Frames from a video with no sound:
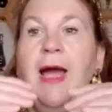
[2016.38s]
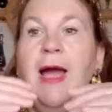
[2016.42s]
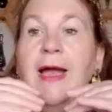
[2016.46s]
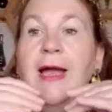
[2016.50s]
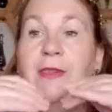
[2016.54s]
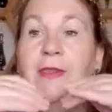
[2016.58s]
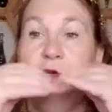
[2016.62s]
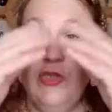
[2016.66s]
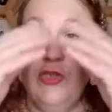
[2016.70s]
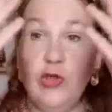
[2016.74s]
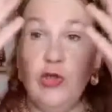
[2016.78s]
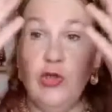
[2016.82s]

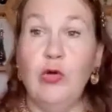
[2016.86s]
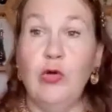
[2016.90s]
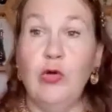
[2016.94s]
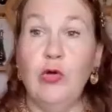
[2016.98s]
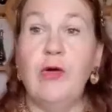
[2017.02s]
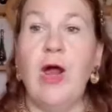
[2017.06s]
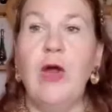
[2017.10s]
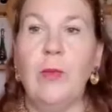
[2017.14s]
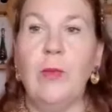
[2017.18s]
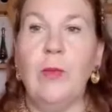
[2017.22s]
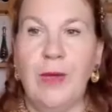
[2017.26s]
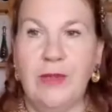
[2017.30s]
and the
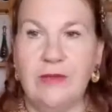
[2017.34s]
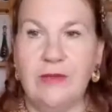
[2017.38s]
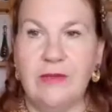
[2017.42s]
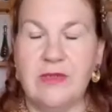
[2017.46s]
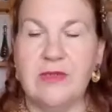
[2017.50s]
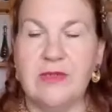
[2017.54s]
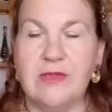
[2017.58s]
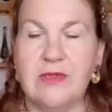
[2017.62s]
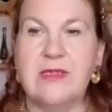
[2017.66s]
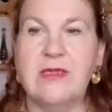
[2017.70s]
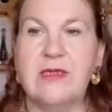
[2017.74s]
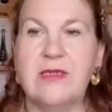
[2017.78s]
door
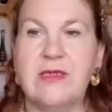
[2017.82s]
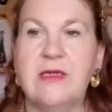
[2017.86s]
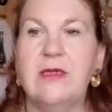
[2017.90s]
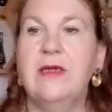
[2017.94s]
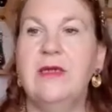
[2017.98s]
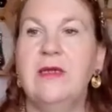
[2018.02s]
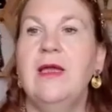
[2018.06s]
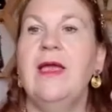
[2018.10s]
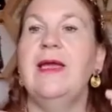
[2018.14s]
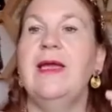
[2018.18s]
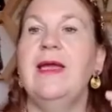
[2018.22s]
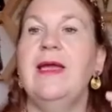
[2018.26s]
opens,
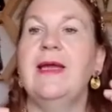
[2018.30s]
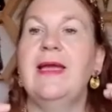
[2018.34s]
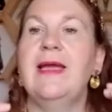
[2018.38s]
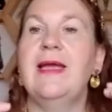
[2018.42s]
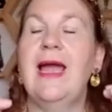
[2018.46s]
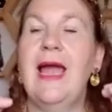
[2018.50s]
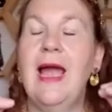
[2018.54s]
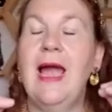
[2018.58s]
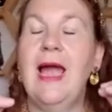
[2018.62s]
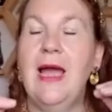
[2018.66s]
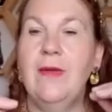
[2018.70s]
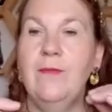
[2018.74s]
it
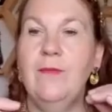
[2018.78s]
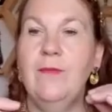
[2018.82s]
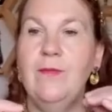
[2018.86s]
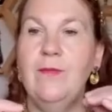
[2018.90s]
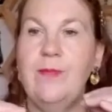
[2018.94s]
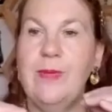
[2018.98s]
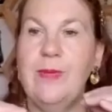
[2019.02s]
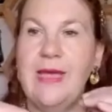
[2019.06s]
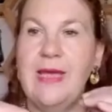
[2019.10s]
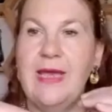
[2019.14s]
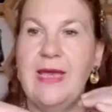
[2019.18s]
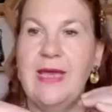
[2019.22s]

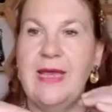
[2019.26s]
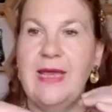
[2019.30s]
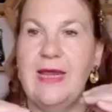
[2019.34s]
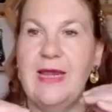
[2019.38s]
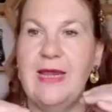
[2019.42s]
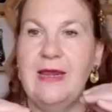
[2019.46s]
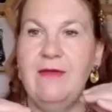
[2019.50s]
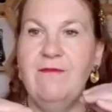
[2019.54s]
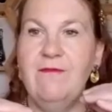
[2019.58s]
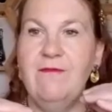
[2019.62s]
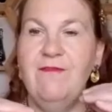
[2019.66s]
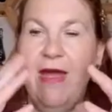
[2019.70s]
can
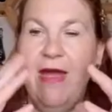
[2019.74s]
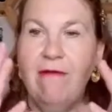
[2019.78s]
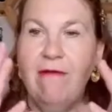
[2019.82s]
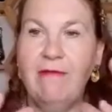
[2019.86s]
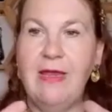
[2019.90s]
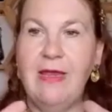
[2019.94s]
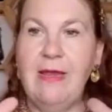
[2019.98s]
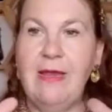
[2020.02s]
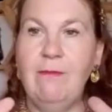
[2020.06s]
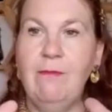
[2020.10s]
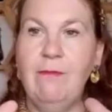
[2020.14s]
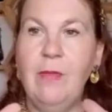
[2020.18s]
be
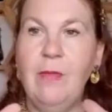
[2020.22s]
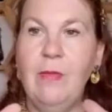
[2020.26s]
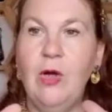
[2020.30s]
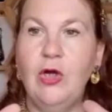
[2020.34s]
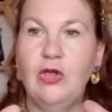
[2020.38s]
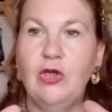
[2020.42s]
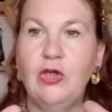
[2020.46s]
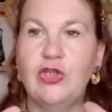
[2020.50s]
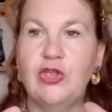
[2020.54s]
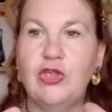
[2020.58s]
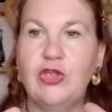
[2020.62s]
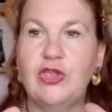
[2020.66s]
very
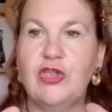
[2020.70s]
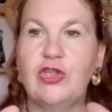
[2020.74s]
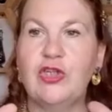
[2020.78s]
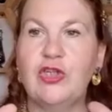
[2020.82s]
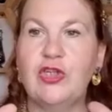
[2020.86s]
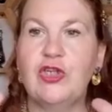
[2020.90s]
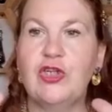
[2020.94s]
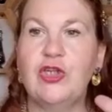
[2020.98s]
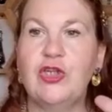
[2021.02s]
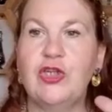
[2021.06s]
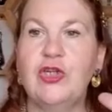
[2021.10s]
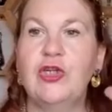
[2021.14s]

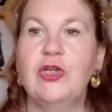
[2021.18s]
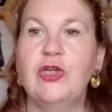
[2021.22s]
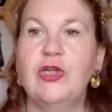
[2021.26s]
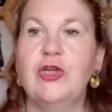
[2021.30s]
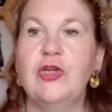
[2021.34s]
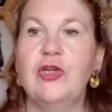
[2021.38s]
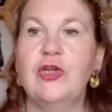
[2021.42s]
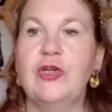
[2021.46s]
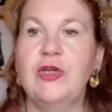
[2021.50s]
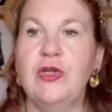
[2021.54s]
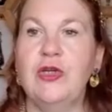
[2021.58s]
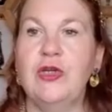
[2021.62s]
much
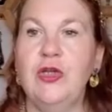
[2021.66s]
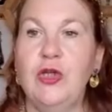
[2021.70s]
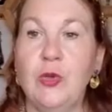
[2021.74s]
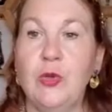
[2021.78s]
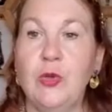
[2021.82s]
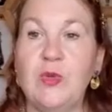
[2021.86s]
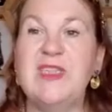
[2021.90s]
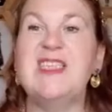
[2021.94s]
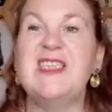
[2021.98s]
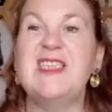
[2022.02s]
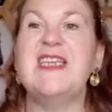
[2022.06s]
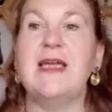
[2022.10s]

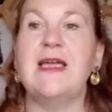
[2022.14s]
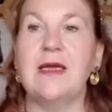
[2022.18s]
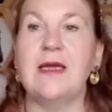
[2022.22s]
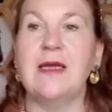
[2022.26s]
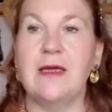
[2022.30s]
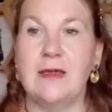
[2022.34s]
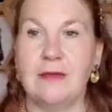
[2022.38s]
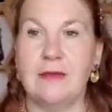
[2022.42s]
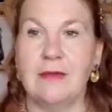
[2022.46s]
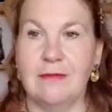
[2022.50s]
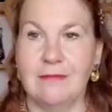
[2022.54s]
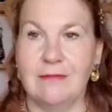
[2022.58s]
you
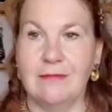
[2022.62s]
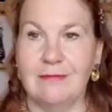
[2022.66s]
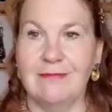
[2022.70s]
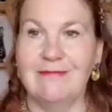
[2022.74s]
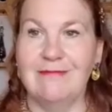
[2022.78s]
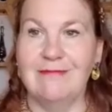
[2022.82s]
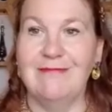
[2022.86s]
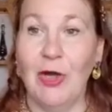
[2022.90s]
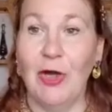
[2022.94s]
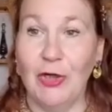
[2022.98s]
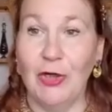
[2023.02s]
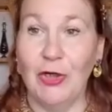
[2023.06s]
sink
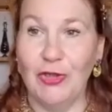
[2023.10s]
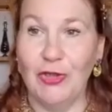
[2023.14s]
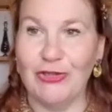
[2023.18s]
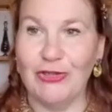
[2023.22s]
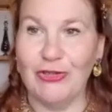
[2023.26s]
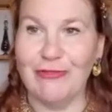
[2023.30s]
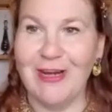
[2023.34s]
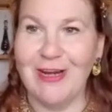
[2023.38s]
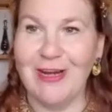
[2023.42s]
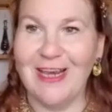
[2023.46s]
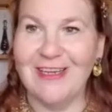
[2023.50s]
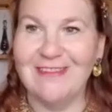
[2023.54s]

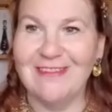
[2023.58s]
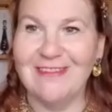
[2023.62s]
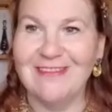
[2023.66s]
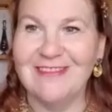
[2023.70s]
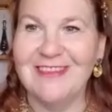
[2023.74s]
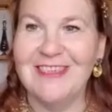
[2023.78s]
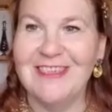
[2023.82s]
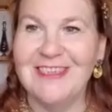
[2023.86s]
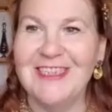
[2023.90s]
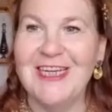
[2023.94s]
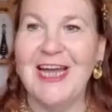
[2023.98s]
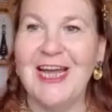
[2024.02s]
under it
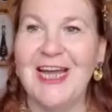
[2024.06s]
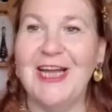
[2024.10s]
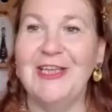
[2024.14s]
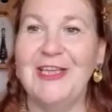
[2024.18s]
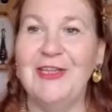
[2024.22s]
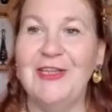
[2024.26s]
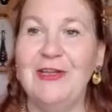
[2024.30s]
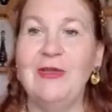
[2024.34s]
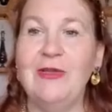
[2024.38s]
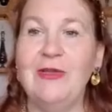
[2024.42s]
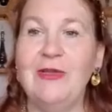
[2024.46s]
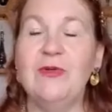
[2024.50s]

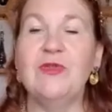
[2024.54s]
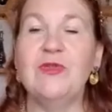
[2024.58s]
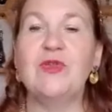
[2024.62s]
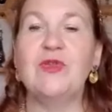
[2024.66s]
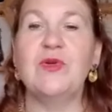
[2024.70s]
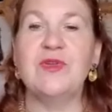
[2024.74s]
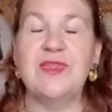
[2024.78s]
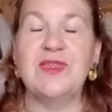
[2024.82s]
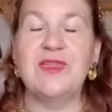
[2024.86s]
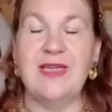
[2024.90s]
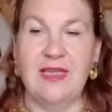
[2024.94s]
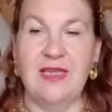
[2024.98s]
and you lose
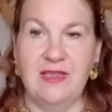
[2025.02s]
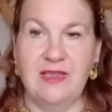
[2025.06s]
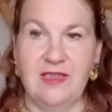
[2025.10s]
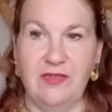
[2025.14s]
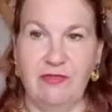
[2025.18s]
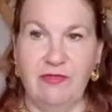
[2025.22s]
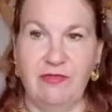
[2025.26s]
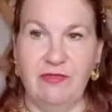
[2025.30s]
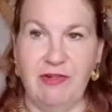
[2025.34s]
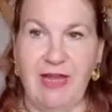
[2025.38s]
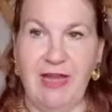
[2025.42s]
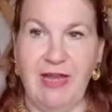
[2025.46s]
all
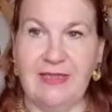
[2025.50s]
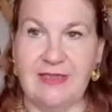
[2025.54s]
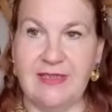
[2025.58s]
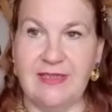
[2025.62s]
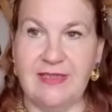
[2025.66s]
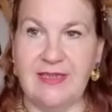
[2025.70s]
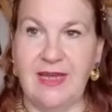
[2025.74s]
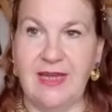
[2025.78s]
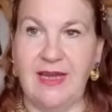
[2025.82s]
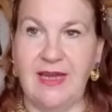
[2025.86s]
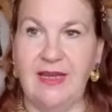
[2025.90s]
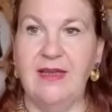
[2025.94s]
sense of
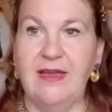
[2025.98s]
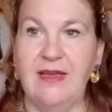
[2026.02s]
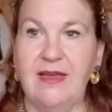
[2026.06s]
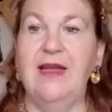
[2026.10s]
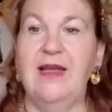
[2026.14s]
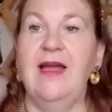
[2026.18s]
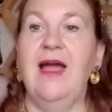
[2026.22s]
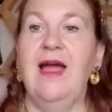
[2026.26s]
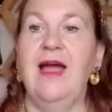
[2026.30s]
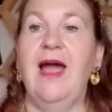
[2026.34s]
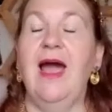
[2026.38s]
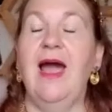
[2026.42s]
reality.
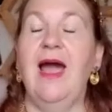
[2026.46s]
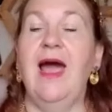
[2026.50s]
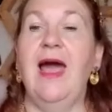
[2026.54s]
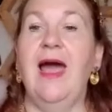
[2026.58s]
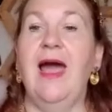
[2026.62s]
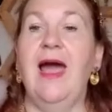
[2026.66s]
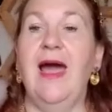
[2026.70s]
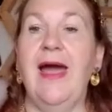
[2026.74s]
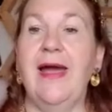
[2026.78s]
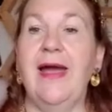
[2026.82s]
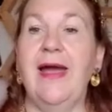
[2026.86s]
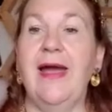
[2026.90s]

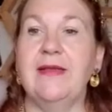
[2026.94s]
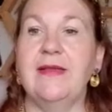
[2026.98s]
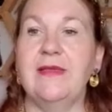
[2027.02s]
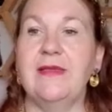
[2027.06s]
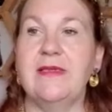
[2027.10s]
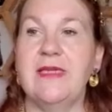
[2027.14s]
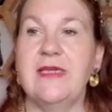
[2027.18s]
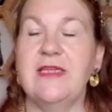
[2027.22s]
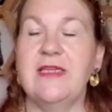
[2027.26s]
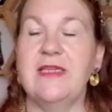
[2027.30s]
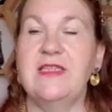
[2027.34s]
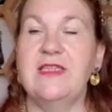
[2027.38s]

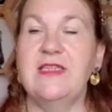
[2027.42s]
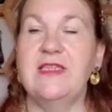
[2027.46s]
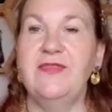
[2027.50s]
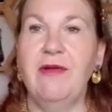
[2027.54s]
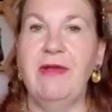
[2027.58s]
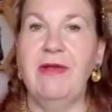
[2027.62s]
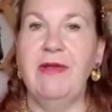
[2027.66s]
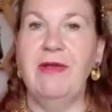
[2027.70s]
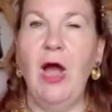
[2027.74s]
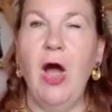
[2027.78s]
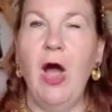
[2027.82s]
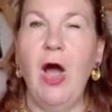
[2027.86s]
And it's
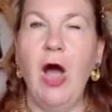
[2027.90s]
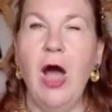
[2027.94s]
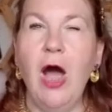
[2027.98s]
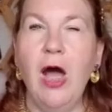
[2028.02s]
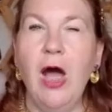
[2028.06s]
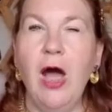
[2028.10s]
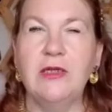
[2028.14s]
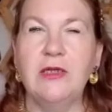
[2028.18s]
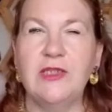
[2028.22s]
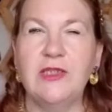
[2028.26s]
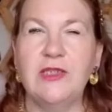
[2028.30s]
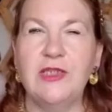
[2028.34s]
very
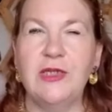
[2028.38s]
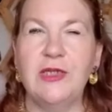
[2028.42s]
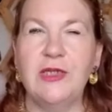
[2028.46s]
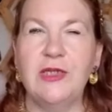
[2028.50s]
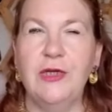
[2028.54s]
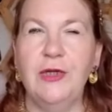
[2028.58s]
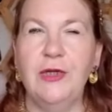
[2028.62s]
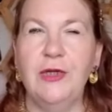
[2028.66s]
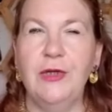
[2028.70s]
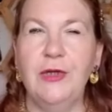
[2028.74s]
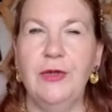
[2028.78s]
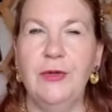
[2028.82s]
hard
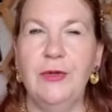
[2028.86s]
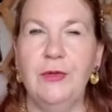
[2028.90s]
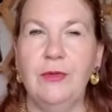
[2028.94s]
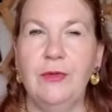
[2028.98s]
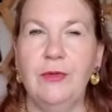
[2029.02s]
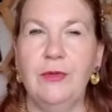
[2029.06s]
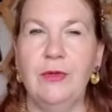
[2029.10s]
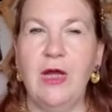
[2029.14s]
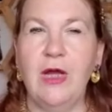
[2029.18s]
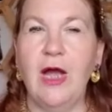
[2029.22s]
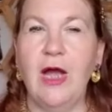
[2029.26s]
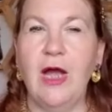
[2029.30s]
to
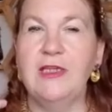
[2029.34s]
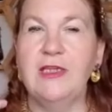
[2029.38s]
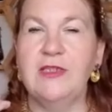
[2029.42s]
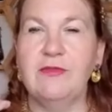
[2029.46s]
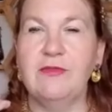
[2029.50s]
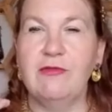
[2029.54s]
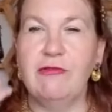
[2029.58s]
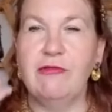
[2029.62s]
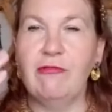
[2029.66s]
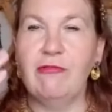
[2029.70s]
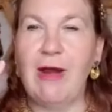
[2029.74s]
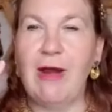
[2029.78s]
kind
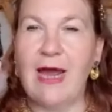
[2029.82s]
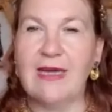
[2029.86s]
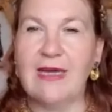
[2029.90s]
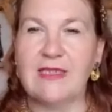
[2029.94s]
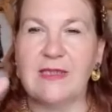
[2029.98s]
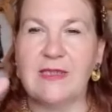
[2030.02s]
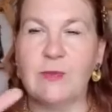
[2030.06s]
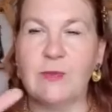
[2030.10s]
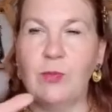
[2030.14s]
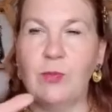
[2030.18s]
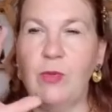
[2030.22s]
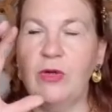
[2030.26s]
of
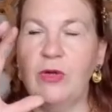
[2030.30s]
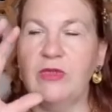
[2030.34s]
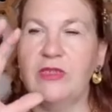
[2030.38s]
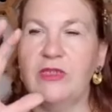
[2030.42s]
grasp